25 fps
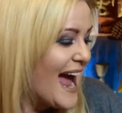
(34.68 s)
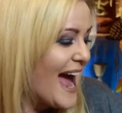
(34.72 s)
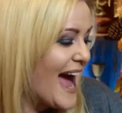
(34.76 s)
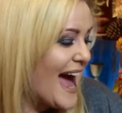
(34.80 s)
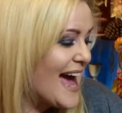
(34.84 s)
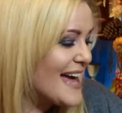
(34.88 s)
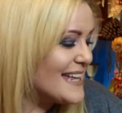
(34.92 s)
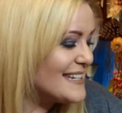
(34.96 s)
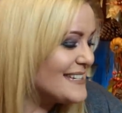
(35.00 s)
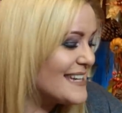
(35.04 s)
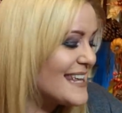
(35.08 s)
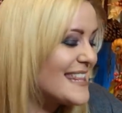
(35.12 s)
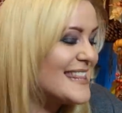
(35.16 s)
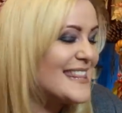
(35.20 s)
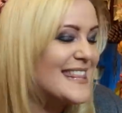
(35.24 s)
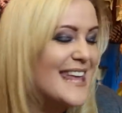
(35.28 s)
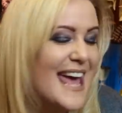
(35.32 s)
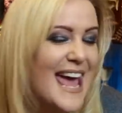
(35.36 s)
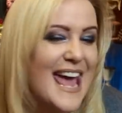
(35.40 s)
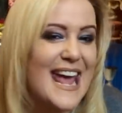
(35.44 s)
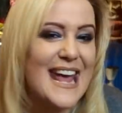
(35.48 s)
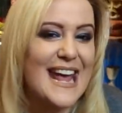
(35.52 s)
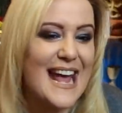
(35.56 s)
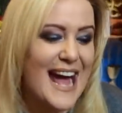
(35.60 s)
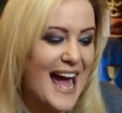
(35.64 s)
and
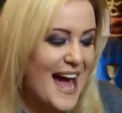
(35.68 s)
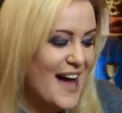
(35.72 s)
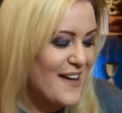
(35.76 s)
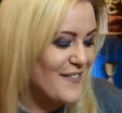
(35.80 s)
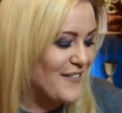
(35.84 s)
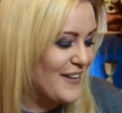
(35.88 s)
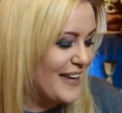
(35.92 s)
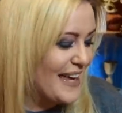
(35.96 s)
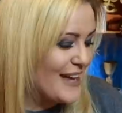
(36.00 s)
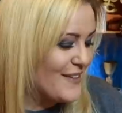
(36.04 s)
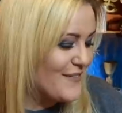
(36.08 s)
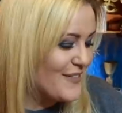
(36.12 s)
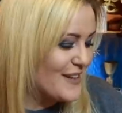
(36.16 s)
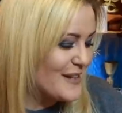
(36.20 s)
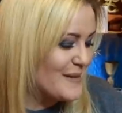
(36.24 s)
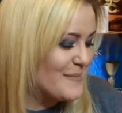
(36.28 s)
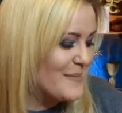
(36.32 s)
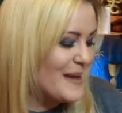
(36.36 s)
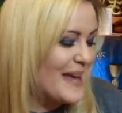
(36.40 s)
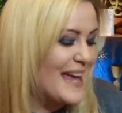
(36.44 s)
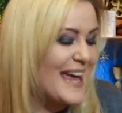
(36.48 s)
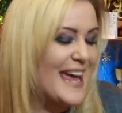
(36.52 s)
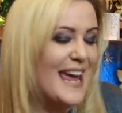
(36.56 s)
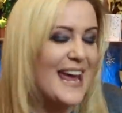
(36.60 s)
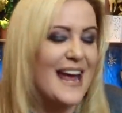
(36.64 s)
they have given
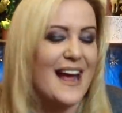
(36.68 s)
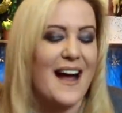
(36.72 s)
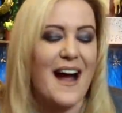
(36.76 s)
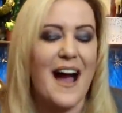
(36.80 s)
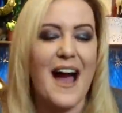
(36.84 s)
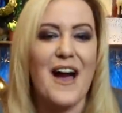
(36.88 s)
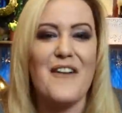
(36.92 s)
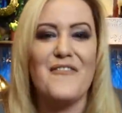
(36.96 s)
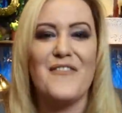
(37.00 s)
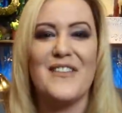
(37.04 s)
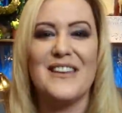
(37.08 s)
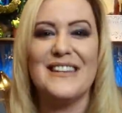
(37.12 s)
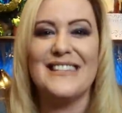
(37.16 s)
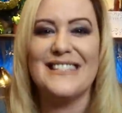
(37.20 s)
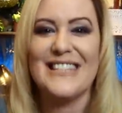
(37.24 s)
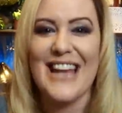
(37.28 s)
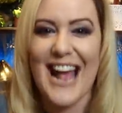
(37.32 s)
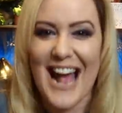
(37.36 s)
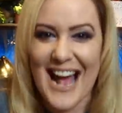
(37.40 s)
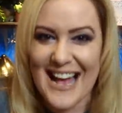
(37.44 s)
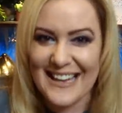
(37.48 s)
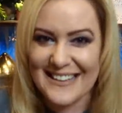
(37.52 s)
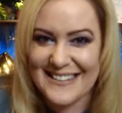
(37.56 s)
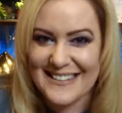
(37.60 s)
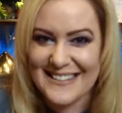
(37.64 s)
me a
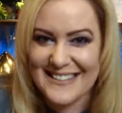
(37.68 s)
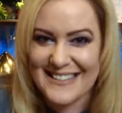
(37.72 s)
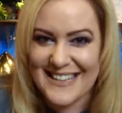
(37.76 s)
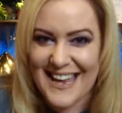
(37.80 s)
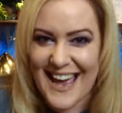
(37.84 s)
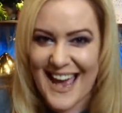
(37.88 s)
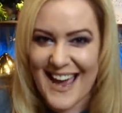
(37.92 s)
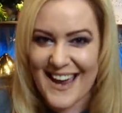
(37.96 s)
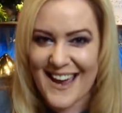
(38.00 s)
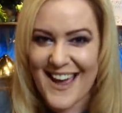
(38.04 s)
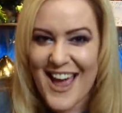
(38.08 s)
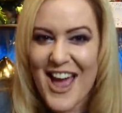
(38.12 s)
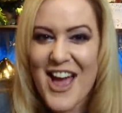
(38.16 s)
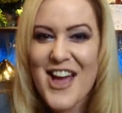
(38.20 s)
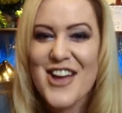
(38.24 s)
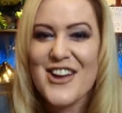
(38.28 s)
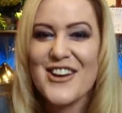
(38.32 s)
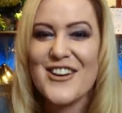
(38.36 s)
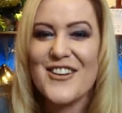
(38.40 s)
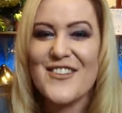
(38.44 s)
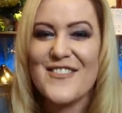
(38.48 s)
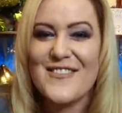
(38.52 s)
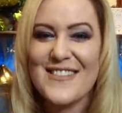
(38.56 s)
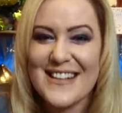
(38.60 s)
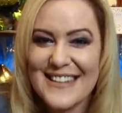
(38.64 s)
fantastic
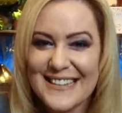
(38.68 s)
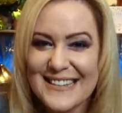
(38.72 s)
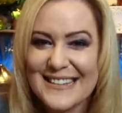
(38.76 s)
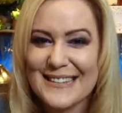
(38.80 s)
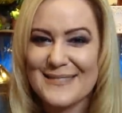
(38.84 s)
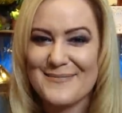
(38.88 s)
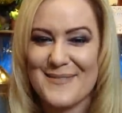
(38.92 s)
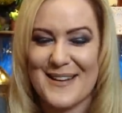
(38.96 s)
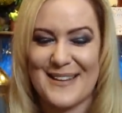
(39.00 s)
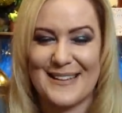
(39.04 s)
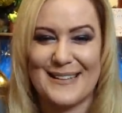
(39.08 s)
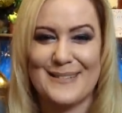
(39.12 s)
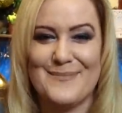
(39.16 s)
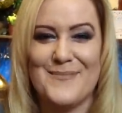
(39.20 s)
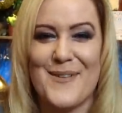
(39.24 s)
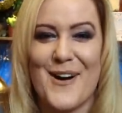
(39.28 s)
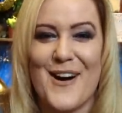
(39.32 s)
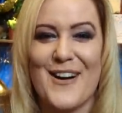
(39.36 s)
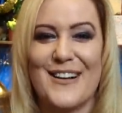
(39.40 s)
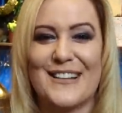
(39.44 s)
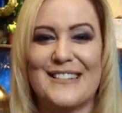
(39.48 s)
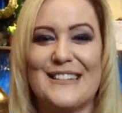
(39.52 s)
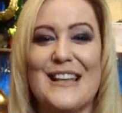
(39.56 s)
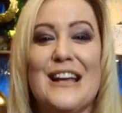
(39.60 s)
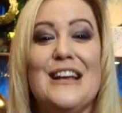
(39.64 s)
Christmas
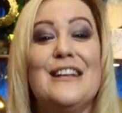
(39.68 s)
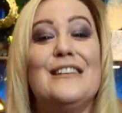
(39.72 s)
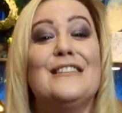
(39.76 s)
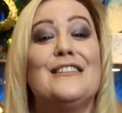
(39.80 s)
box.